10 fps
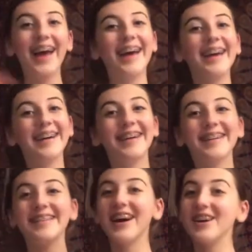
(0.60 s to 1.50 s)

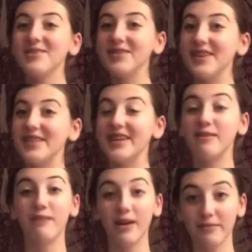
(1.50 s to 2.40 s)
guys, I'm Phoebe
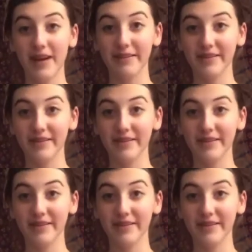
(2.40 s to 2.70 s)
and welcome back to my